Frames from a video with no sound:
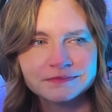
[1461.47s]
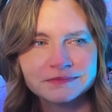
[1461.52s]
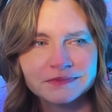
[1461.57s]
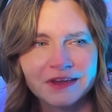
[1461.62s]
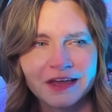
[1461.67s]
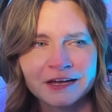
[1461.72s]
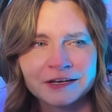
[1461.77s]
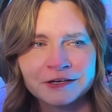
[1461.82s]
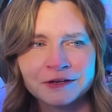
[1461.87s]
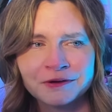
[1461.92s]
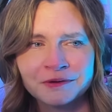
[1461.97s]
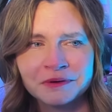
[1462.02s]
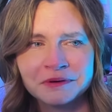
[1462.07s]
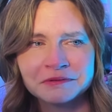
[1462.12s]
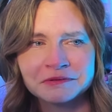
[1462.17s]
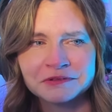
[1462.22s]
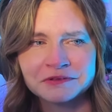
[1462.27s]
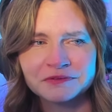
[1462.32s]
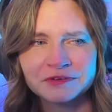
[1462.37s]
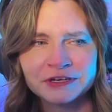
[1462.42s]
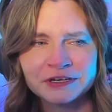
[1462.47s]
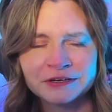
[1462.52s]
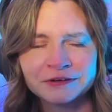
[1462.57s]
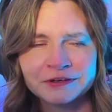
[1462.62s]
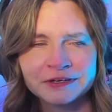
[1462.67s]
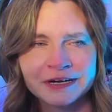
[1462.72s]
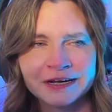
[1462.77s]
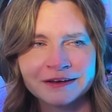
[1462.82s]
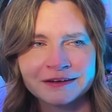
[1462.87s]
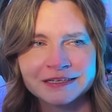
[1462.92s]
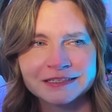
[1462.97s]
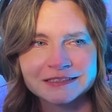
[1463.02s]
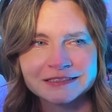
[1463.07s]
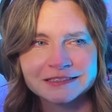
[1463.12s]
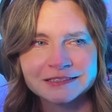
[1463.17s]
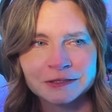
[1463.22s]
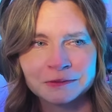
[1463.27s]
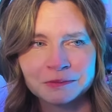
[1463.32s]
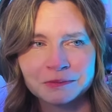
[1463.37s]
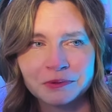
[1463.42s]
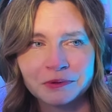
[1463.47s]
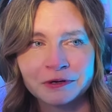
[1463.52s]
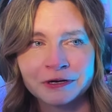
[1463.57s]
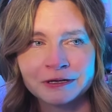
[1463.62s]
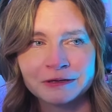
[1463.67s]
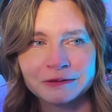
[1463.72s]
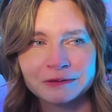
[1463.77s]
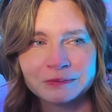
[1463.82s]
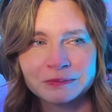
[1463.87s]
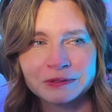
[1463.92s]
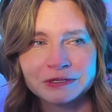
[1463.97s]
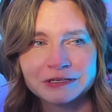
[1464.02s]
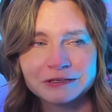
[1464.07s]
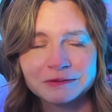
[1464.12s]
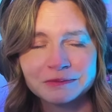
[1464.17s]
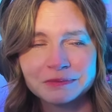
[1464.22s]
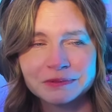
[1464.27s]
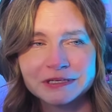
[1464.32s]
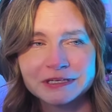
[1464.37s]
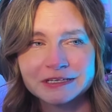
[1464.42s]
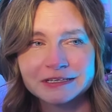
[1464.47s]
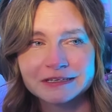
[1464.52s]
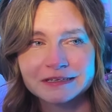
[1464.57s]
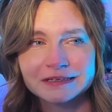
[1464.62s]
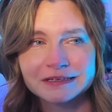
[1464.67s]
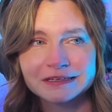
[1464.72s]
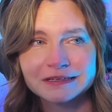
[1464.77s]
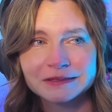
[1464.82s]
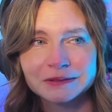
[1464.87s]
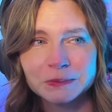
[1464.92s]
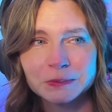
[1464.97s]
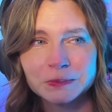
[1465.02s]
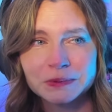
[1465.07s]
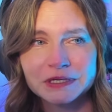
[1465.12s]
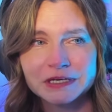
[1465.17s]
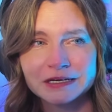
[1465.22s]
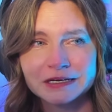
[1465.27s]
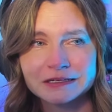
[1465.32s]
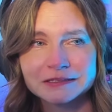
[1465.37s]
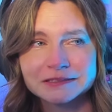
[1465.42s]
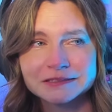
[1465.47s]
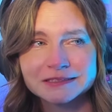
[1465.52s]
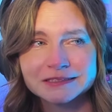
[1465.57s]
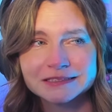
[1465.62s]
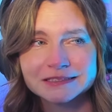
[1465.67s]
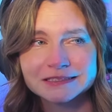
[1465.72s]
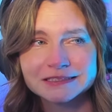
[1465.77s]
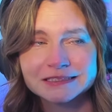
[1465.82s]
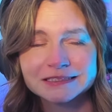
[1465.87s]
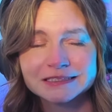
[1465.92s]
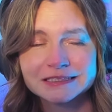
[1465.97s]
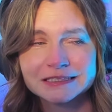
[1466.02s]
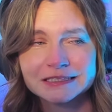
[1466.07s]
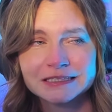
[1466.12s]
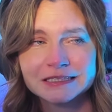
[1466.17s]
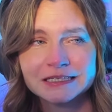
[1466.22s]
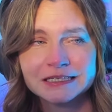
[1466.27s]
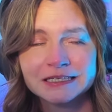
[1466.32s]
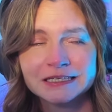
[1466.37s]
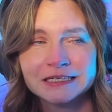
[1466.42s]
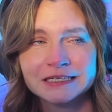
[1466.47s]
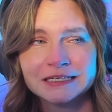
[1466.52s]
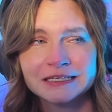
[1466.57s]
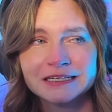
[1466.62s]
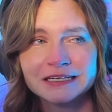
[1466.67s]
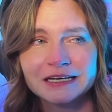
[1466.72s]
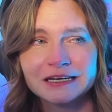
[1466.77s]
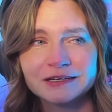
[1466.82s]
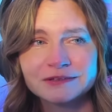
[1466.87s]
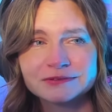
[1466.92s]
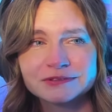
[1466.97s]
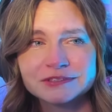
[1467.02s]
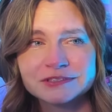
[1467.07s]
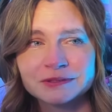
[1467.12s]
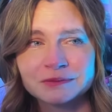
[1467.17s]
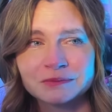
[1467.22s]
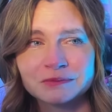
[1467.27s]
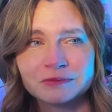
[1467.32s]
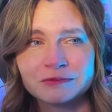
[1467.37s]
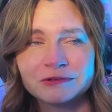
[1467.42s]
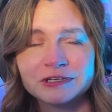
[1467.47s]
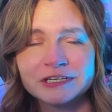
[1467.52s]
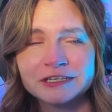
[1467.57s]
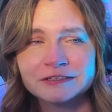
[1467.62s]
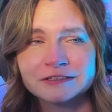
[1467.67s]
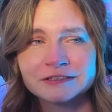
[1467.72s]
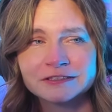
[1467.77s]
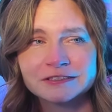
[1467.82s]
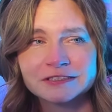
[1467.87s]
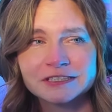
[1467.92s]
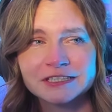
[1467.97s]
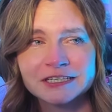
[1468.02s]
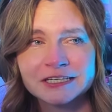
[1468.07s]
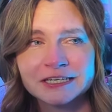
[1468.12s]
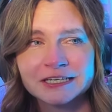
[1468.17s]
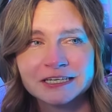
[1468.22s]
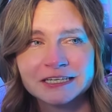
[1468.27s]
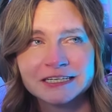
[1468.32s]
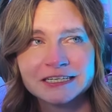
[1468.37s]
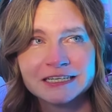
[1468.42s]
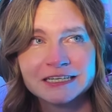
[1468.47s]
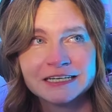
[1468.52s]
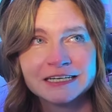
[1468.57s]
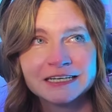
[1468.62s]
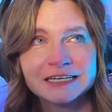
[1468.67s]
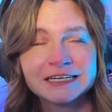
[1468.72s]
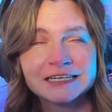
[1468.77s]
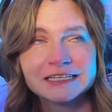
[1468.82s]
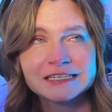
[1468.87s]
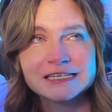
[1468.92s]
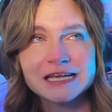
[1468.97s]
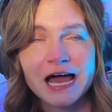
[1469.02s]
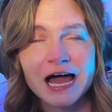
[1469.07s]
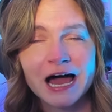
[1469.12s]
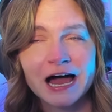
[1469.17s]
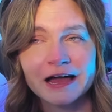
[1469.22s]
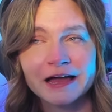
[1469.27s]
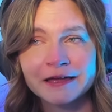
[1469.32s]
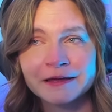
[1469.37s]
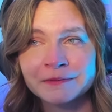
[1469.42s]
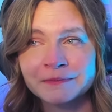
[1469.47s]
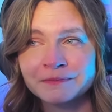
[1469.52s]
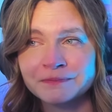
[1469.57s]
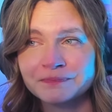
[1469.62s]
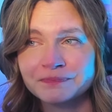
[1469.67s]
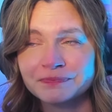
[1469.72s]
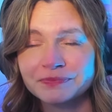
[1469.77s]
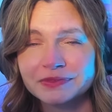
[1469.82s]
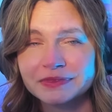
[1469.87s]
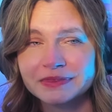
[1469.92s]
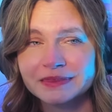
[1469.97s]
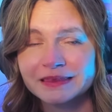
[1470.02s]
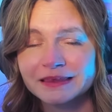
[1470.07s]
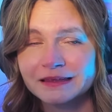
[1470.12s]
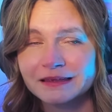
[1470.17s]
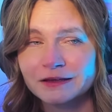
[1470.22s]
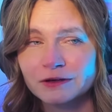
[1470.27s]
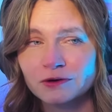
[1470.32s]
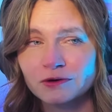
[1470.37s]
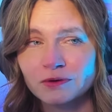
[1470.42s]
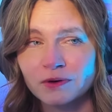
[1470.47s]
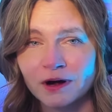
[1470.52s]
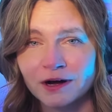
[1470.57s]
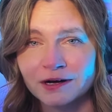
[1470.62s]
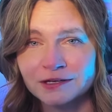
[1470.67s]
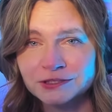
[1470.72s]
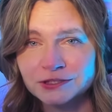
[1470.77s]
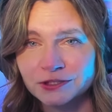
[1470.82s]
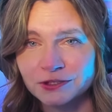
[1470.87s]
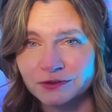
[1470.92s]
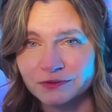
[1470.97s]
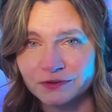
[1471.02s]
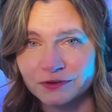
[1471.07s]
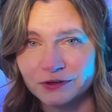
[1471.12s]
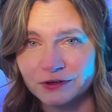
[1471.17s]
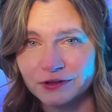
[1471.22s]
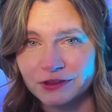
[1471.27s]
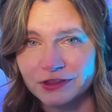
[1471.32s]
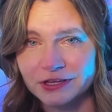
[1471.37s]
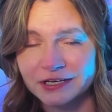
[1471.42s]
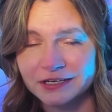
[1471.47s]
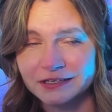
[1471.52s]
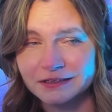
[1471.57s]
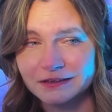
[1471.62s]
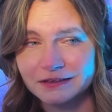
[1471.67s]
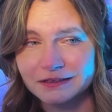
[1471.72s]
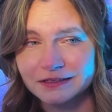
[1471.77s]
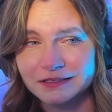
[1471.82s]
I knew we would figure it out at some point, but it being because of some weird time crossover thing,